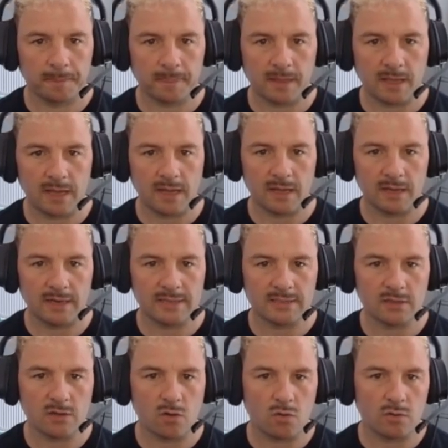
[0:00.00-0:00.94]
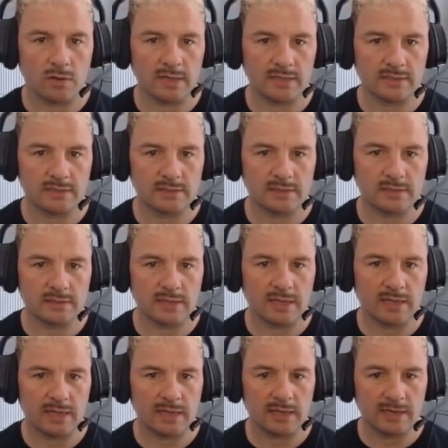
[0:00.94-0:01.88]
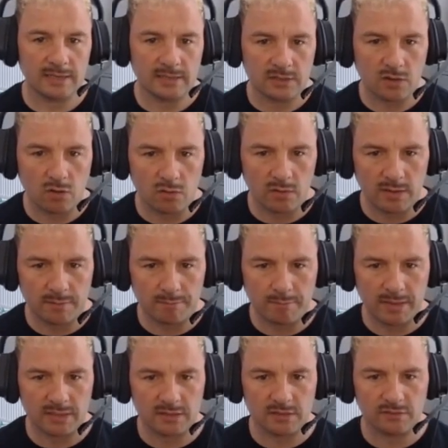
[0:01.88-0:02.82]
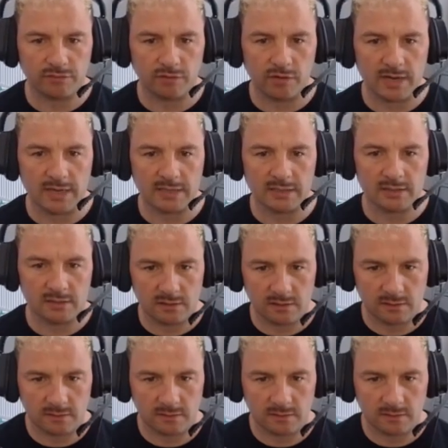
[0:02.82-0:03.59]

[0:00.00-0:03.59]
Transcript: Let's call it mixed freight